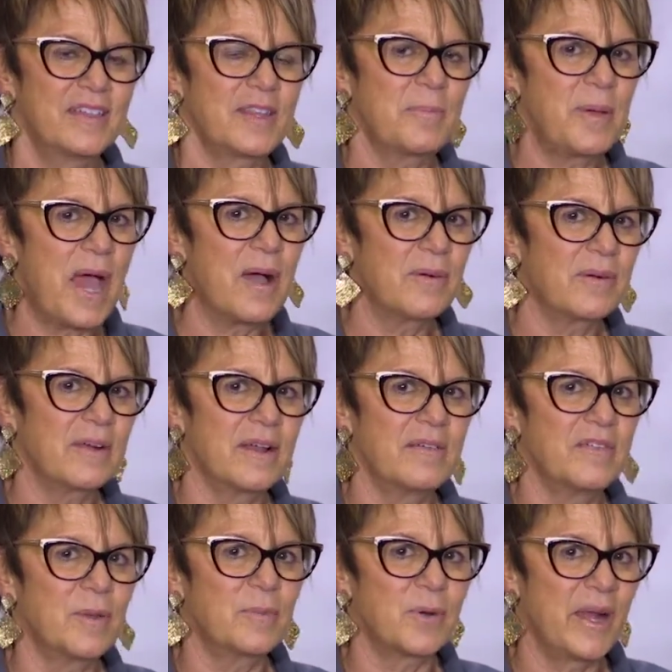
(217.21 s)
The power
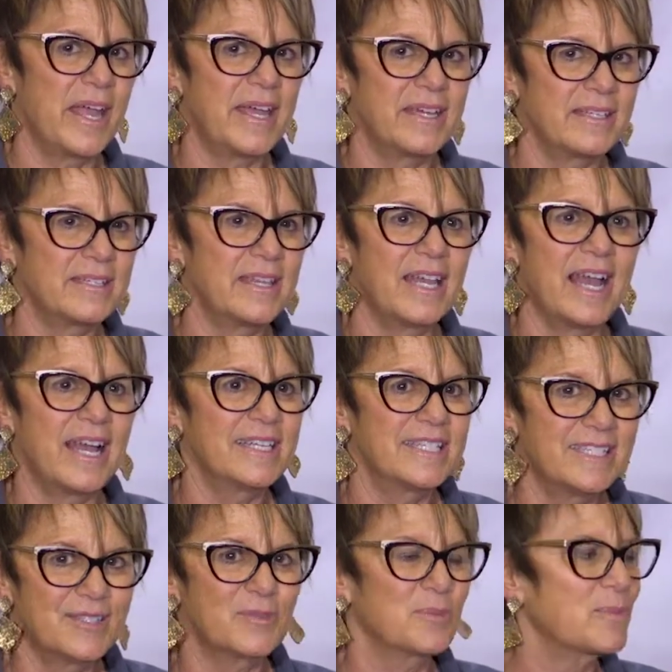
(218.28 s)
of the brand that I
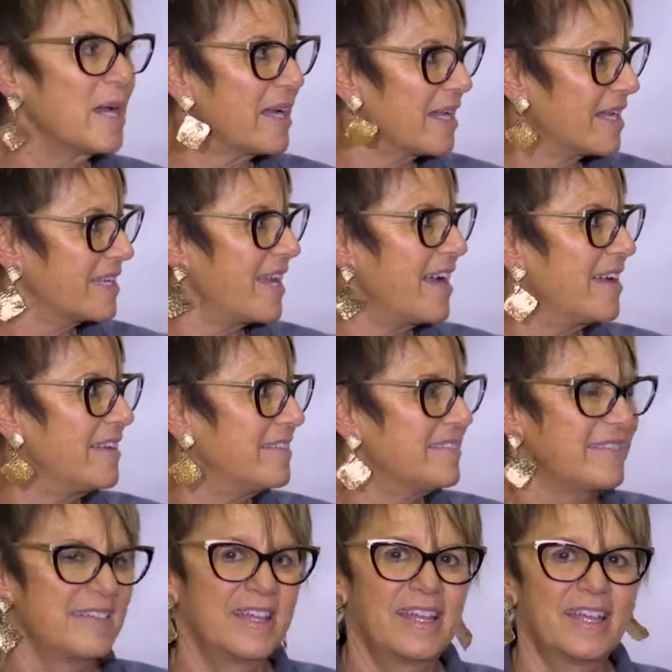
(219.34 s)
didn't
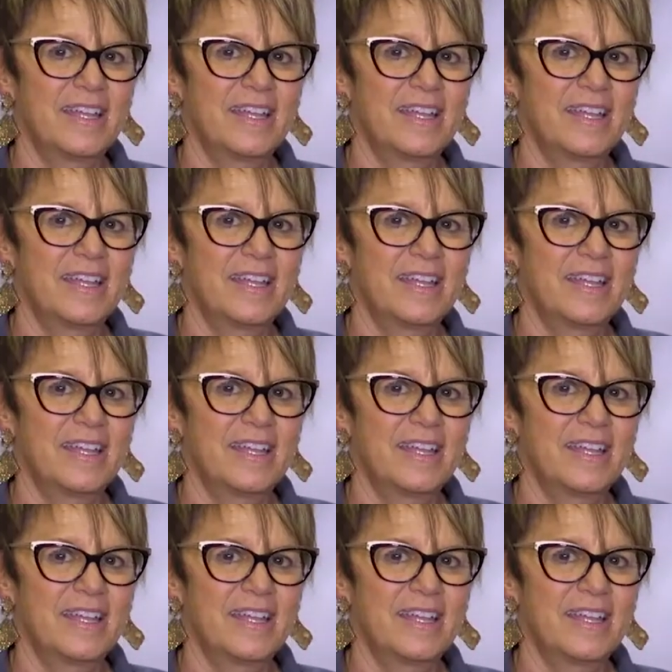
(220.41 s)
recognize